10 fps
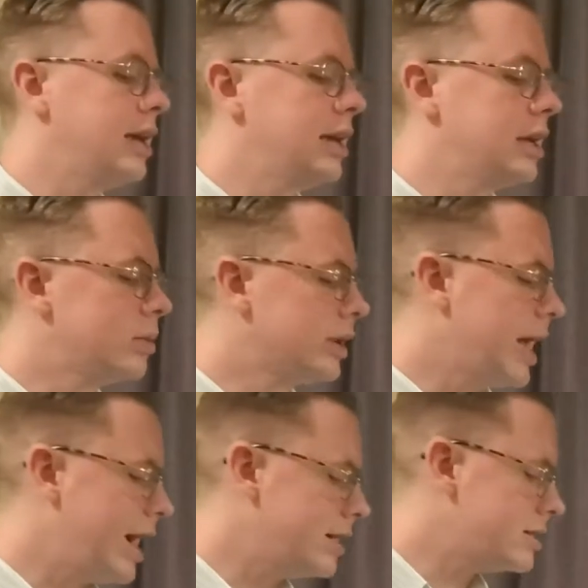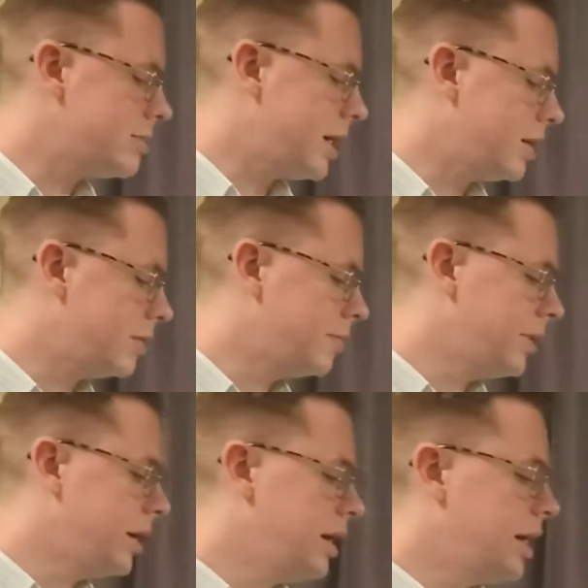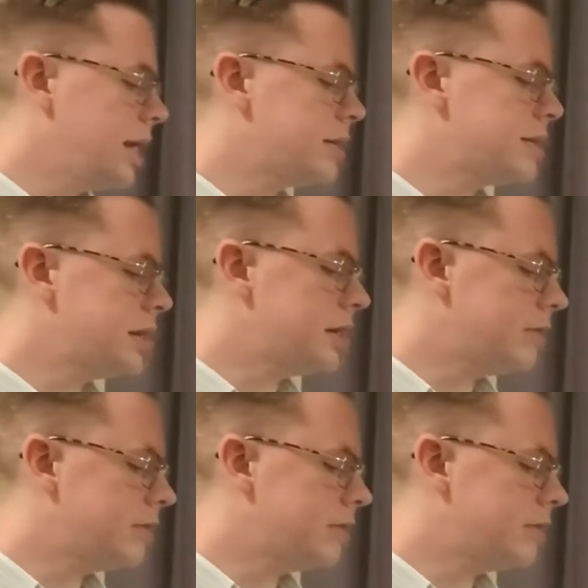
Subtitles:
in a relaxed manner, instead of